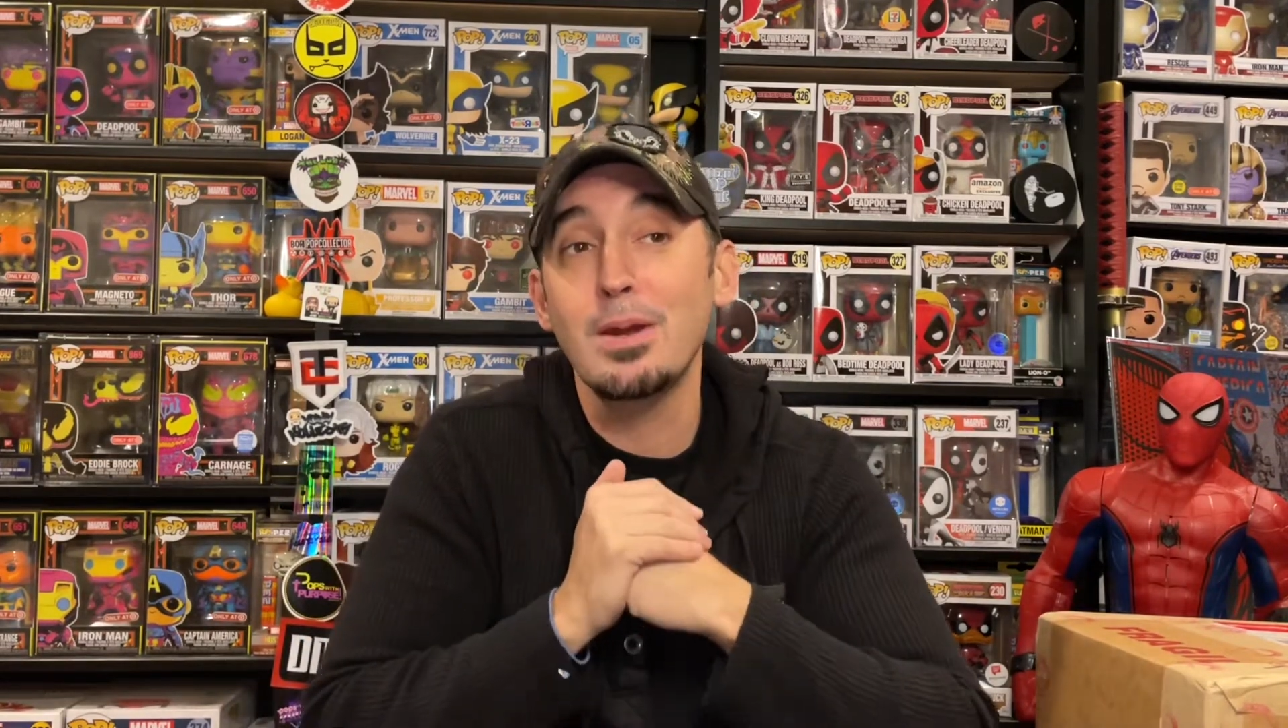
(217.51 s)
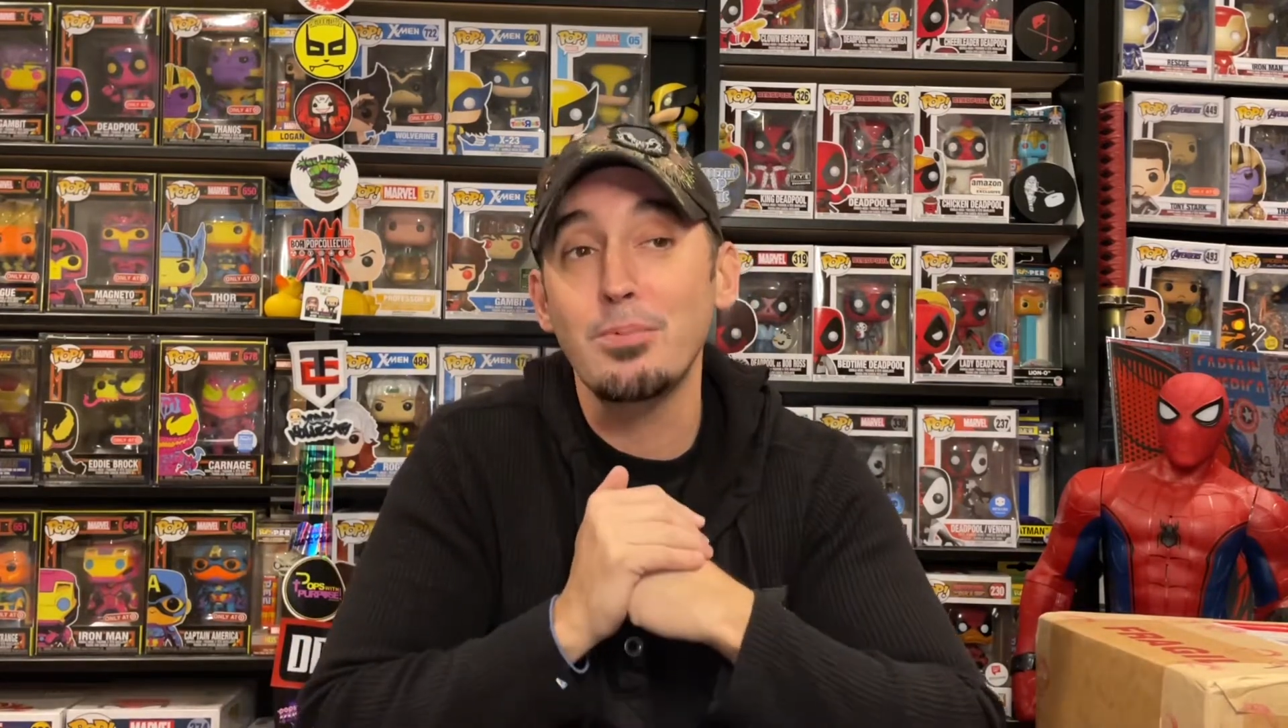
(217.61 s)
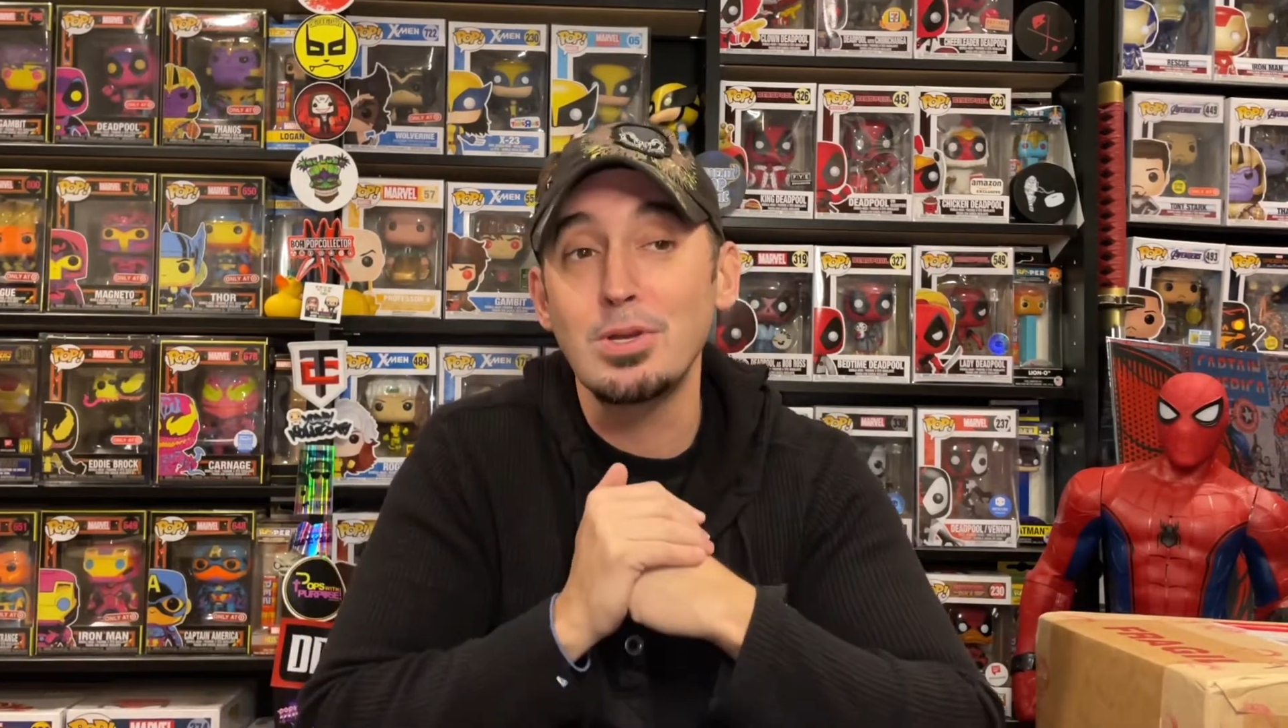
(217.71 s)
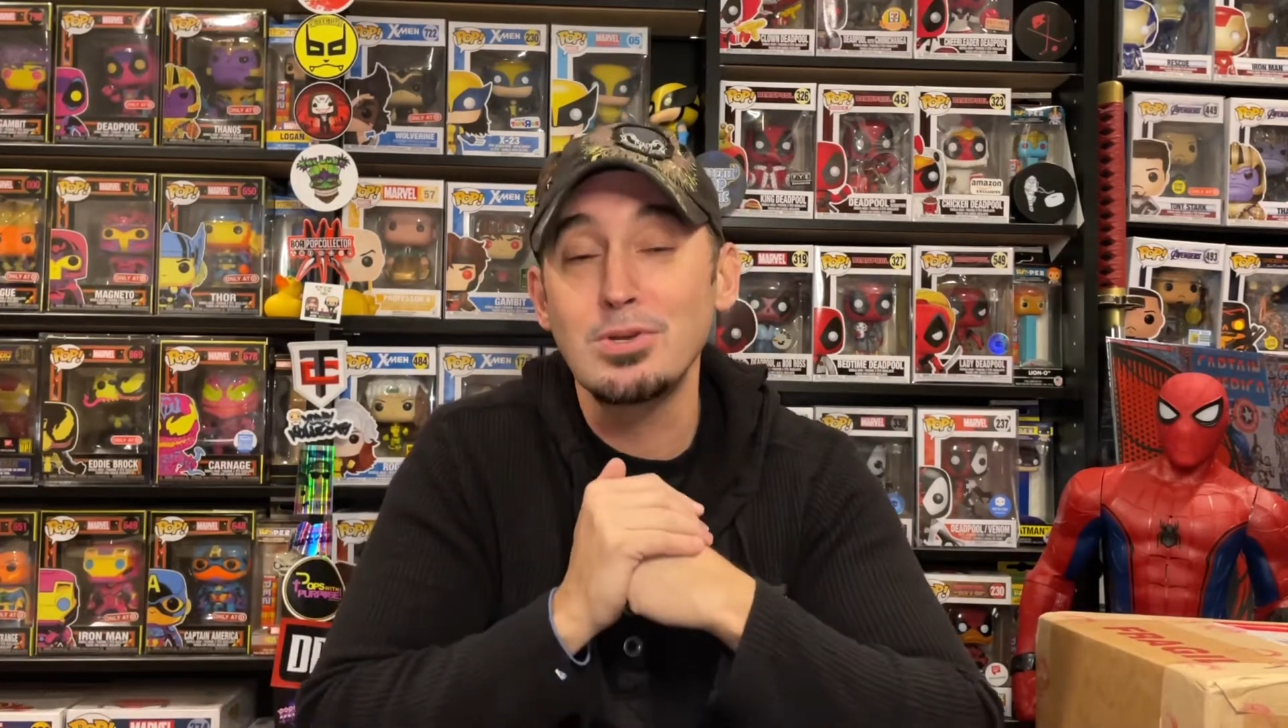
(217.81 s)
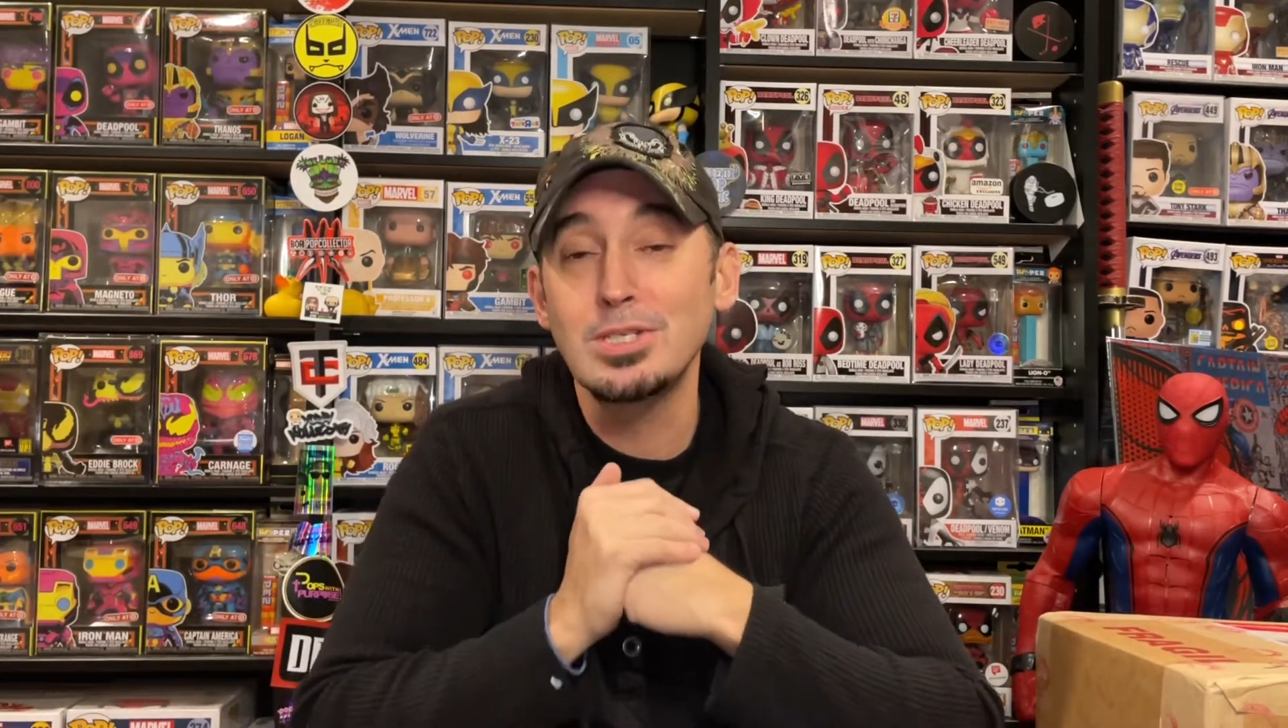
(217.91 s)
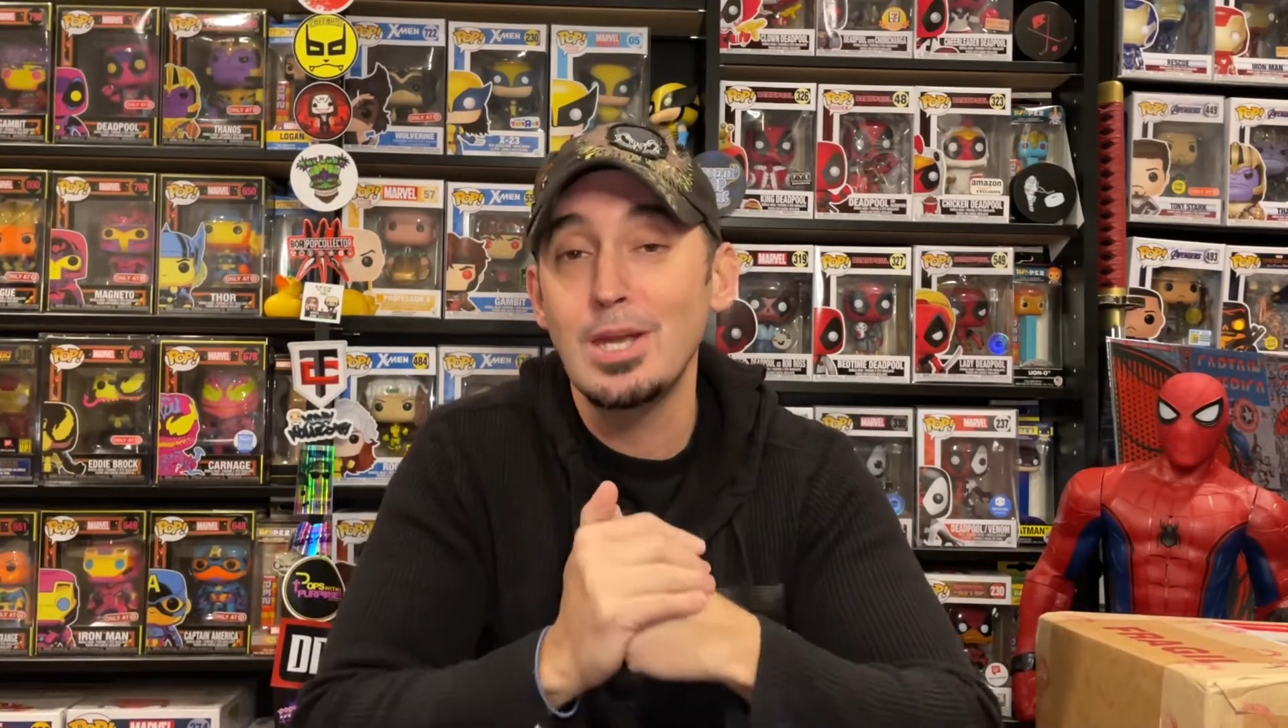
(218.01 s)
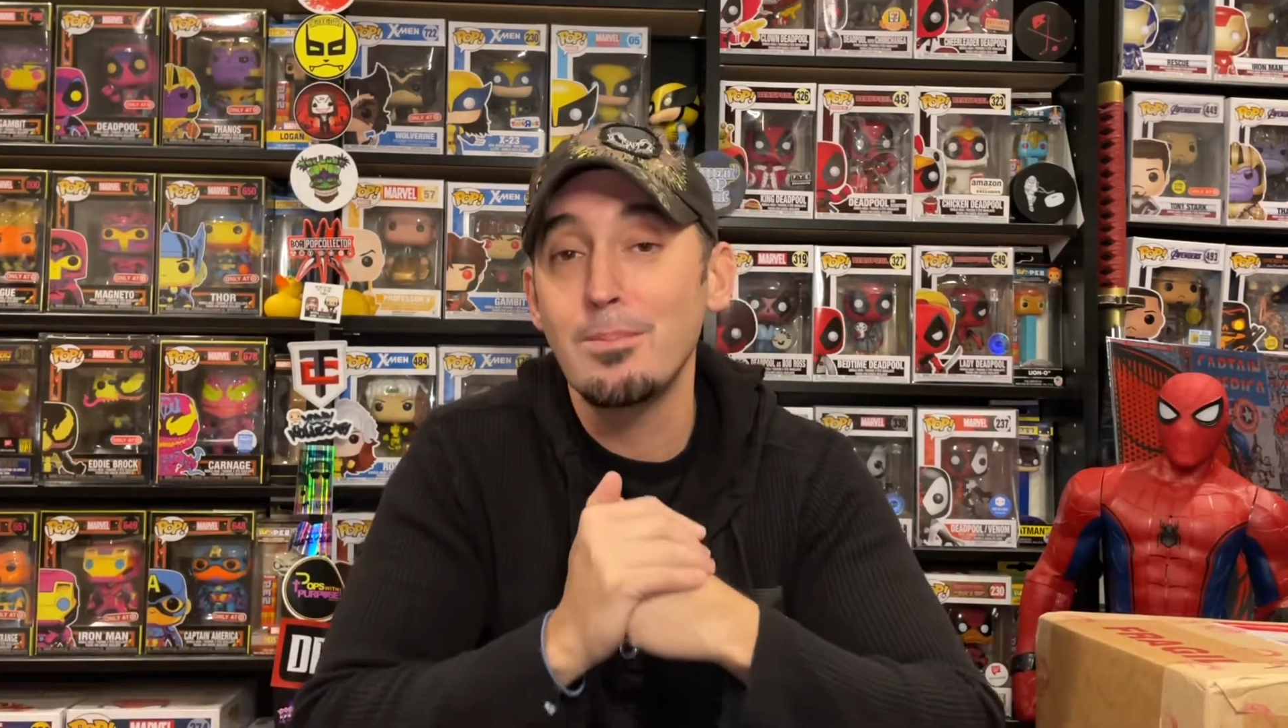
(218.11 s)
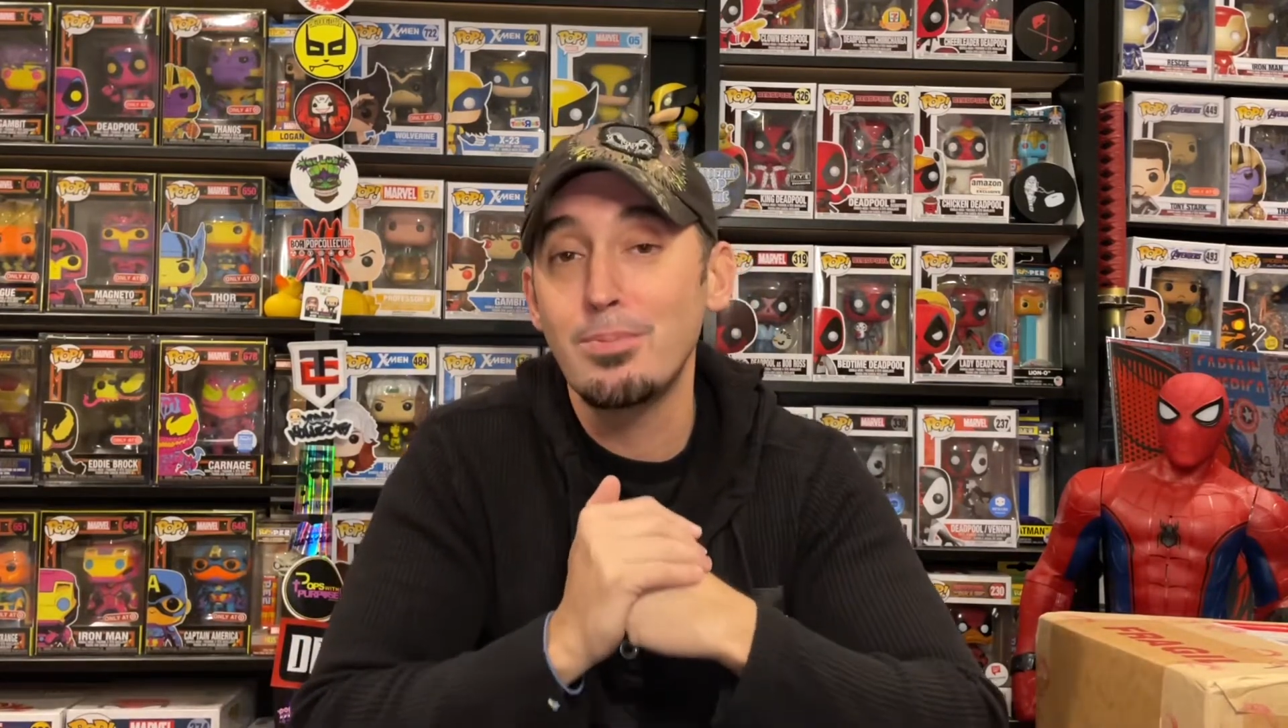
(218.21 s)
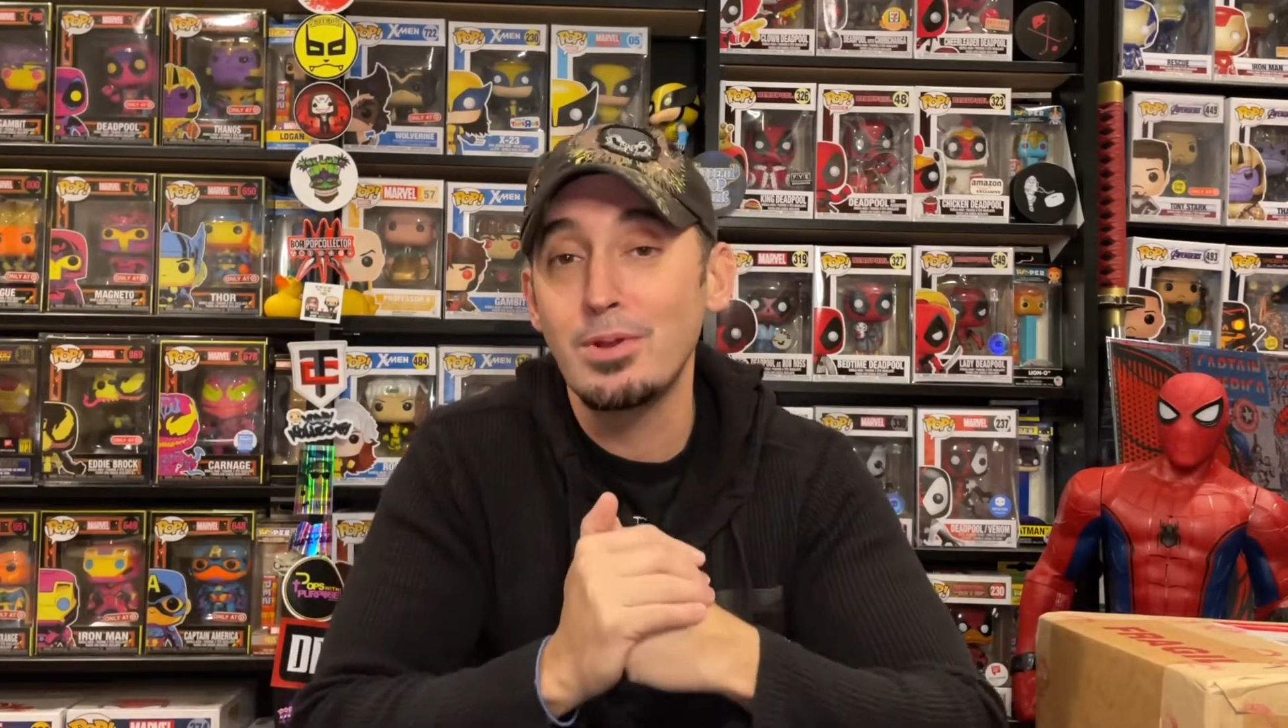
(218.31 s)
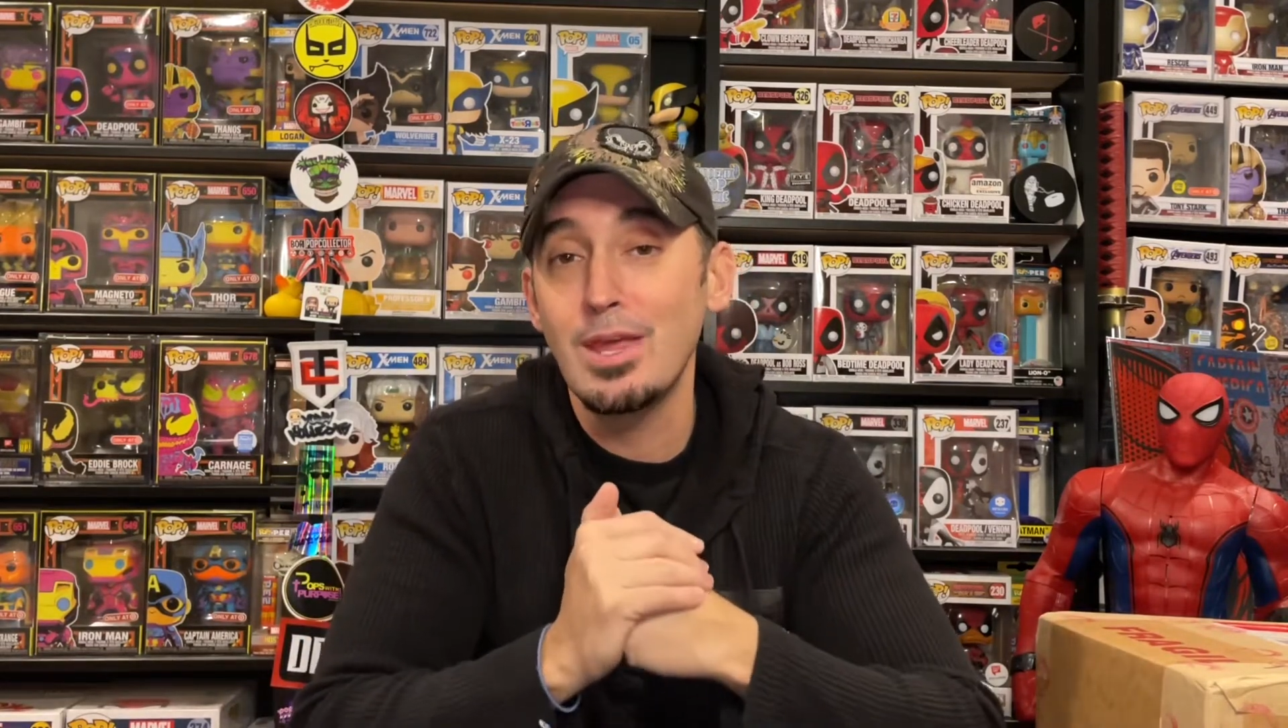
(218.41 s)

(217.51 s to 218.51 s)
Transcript: up when you see a book